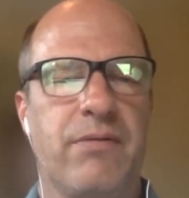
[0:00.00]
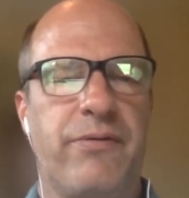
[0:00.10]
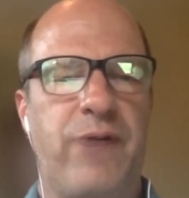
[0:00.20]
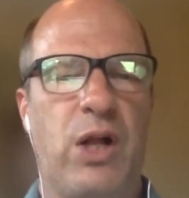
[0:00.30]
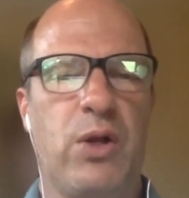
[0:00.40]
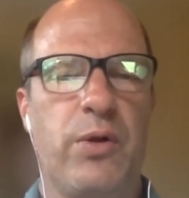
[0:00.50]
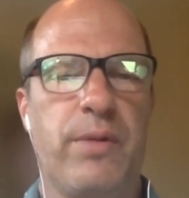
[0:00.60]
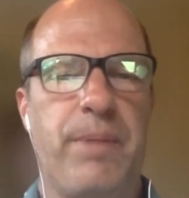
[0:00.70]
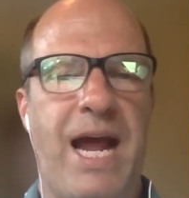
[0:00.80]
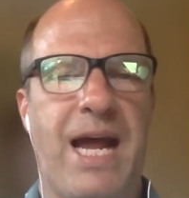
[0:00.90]
follow the
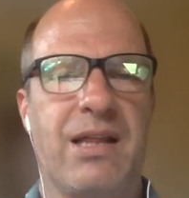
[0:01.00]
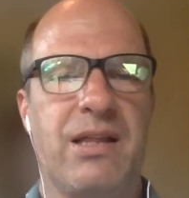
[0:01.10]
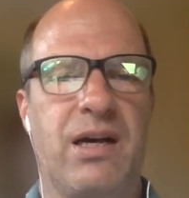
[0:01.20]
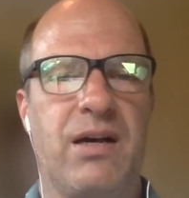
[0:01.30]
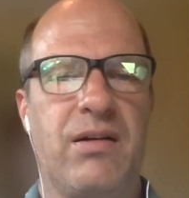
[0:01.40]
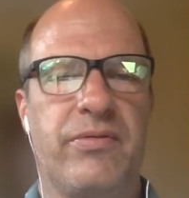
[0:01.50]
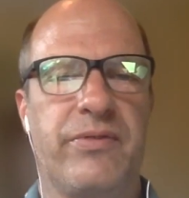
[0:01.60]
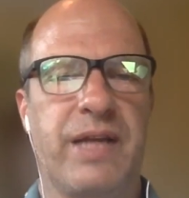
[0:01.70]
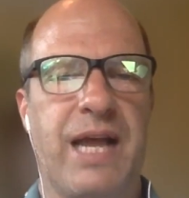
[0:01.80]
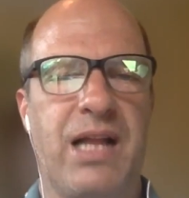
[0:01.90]
path of
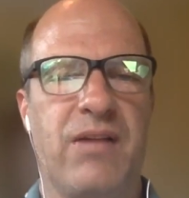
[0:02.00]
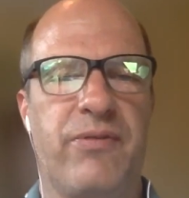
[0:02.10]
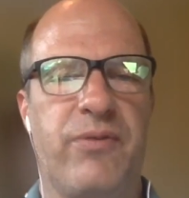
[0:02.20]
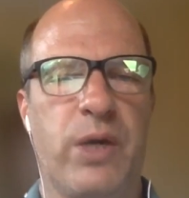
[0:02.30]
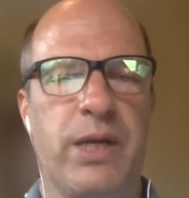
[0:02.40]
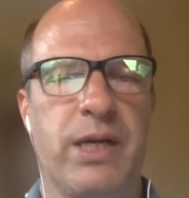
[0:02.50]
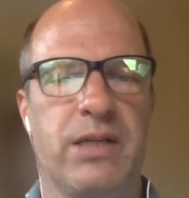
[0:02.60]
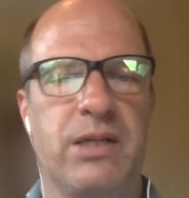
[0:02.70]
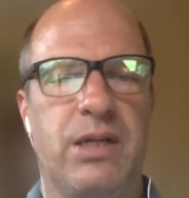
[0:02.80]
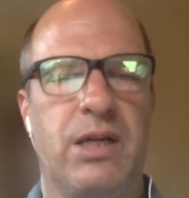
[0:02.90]

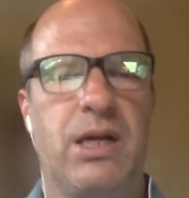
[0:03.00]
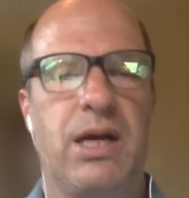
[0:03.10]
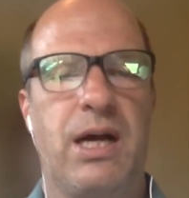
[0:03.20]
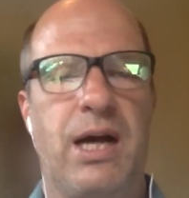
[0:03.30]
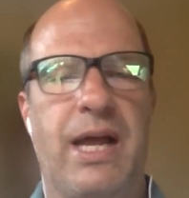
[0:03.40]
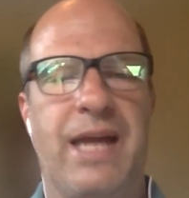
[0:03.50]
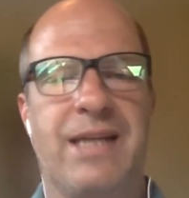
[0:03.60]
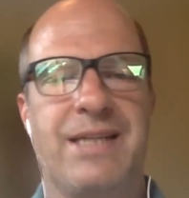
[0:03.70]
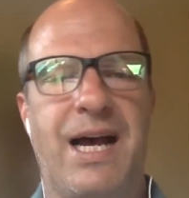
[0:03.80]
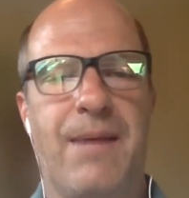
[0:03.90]
California and
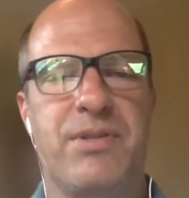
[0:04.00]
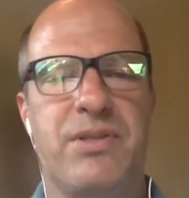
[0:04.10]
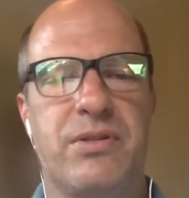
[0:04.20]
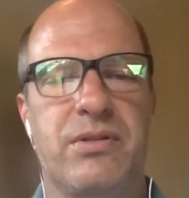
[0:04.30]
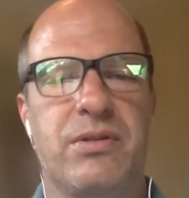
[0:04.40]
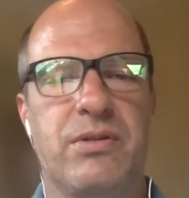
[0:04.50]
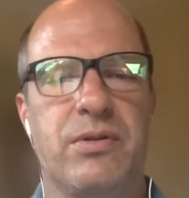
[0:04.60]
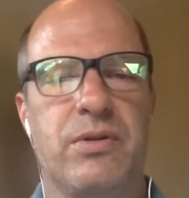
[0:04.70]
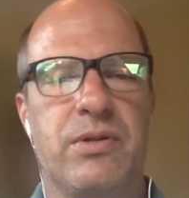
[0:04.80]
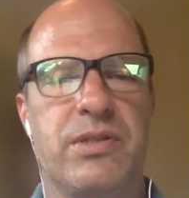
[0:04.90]
adopt
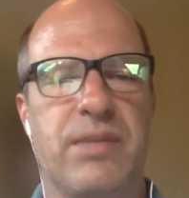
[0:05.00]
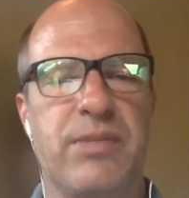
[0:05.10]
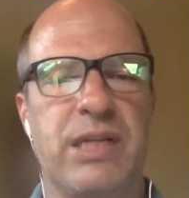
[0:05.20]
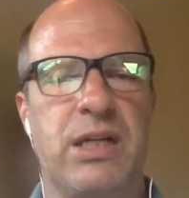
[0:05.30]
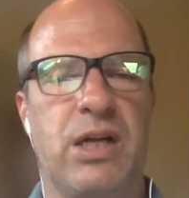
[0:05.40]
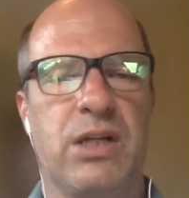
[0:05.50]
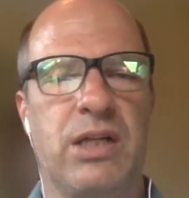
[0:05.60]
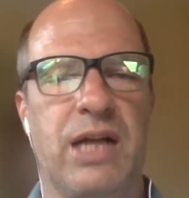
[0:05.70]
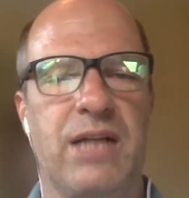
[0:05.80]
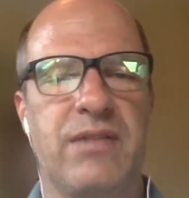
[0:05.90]
something along the
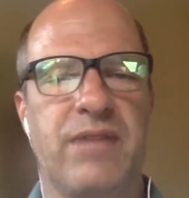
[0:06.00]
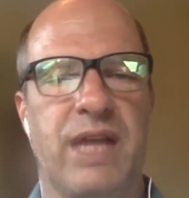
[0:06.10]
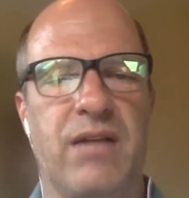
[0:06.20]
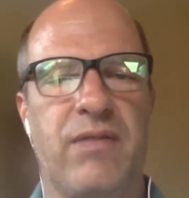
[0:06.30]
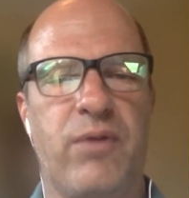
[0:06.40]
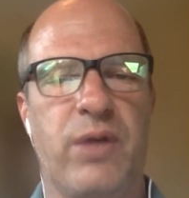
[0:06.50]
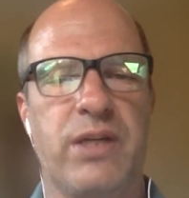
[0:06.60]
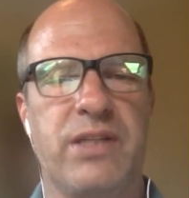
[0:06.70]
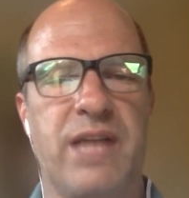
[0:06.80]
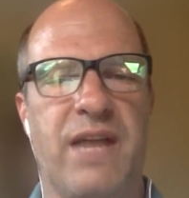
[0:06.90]
lines of
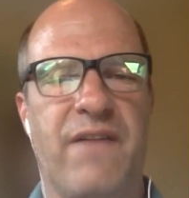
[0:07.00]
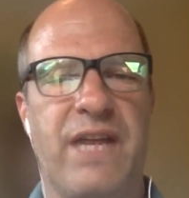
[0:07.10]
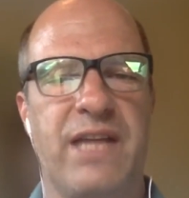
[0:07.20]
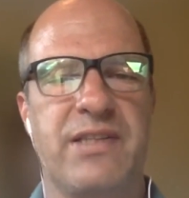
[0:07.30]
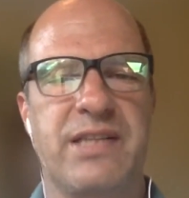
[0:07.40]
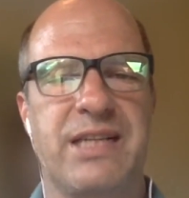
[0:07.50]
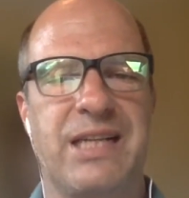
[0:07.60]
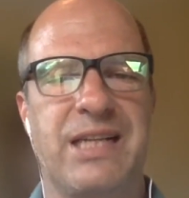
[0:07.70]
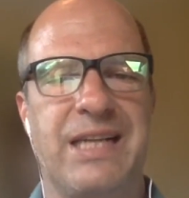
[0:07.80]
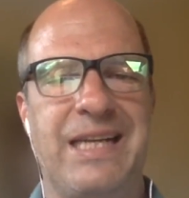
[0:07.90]
California's advanced
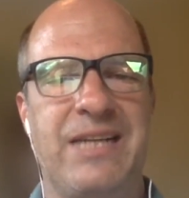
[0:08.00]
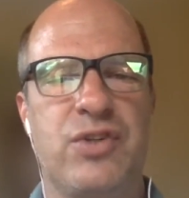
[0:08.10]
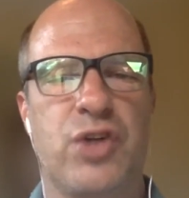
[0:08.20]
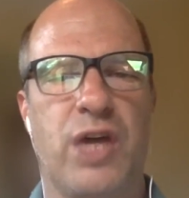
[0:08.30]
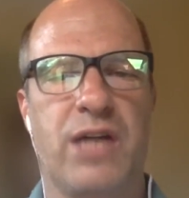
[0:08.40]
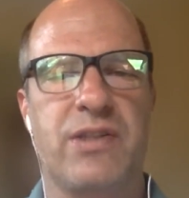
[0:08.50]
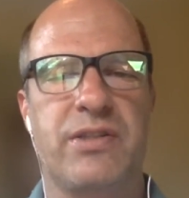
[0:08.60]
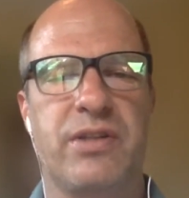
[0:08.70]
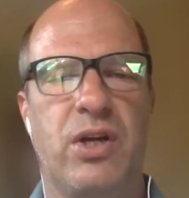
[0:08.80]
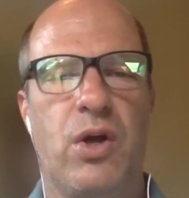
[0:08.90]
clean
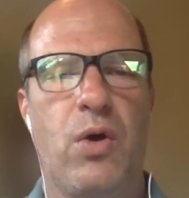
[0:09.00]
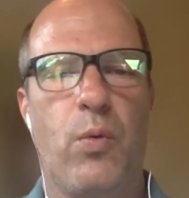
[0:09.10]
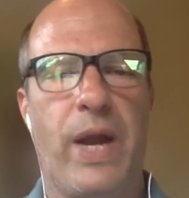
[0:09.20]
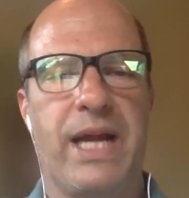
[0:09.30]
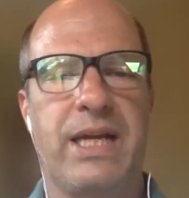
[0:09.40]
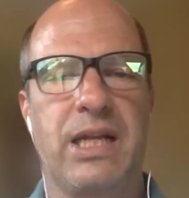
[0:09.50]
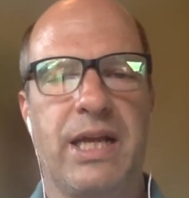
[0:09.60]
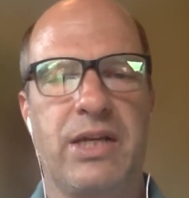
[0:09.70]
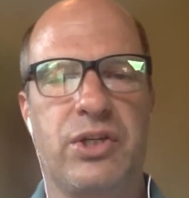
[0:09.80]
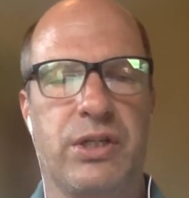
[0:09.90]
trucks
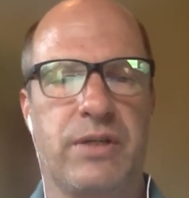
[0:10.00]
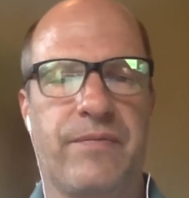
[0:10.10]
regulation.